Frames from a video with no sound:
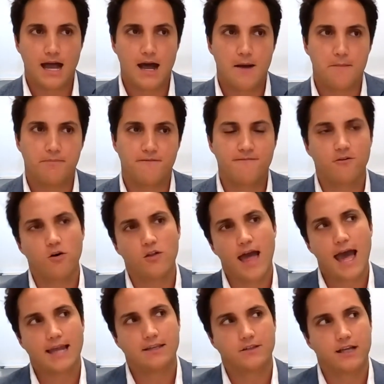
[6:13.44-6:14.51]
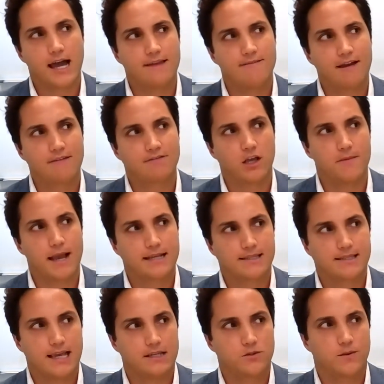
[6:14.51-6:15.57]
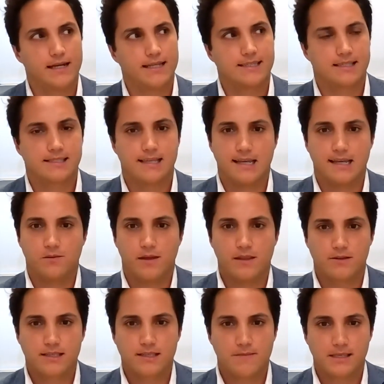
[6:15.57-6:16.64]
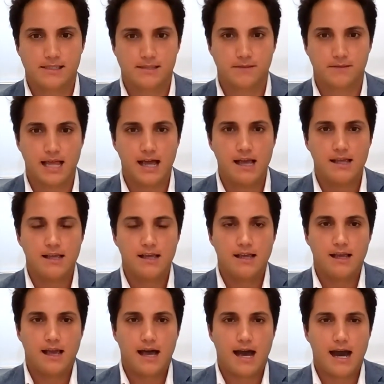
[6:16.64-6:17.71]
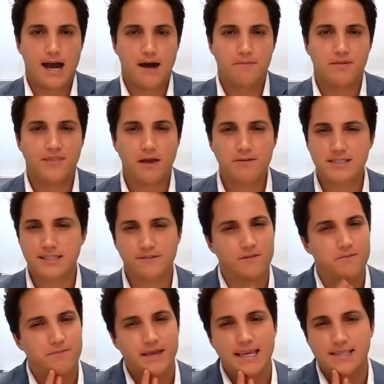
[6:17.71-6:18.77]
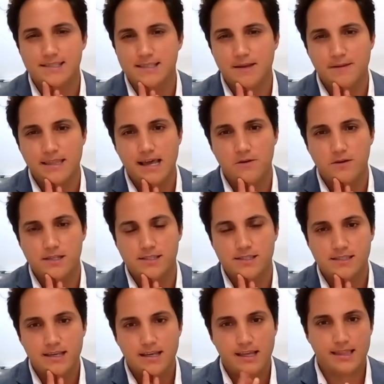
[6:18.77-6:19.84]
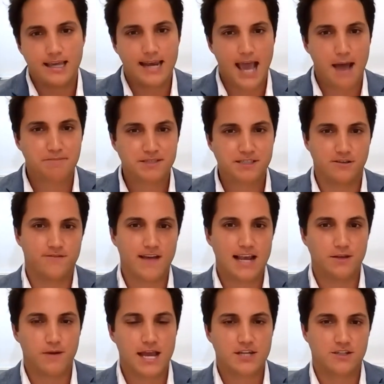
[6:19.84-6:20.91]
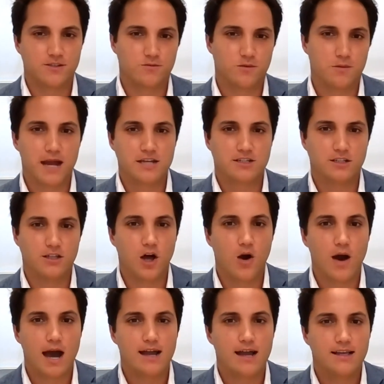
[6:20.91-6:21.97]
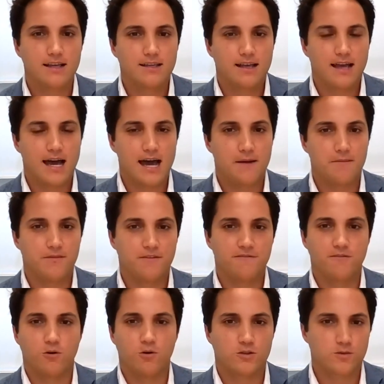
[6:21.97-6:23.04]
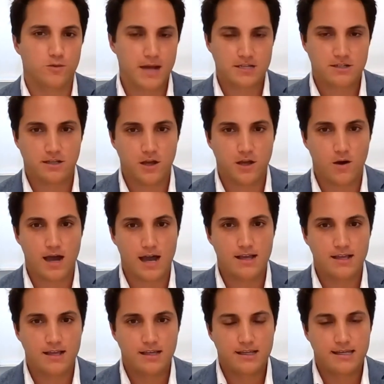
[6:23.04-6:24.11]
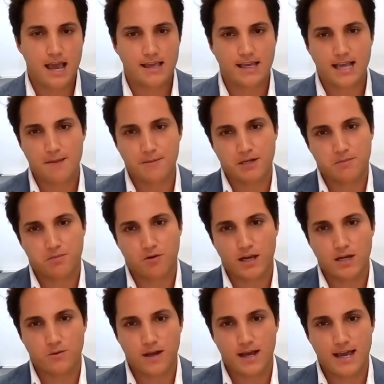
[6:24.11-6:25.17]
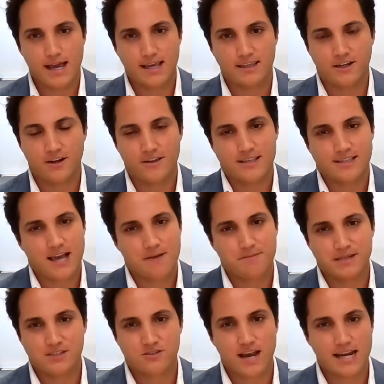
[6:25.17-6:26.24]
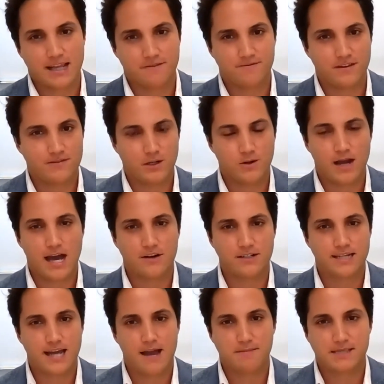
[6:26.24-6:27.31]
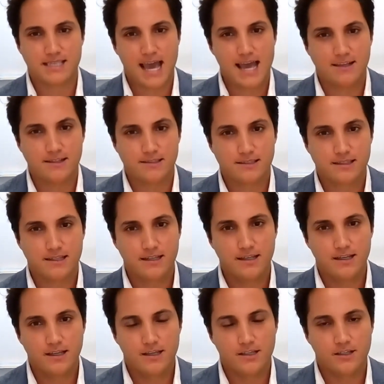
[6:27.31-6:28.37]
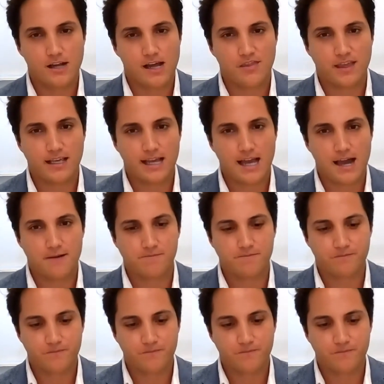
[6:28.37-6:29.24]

Before that, you kind of have to go back to say 2016 where there was something similar. But that was a different beast. I mean, then absolute valuations were much lower. The falls were much lower. Now you're coming to a point where, there's companies trading at 50 to 100 times sales. I think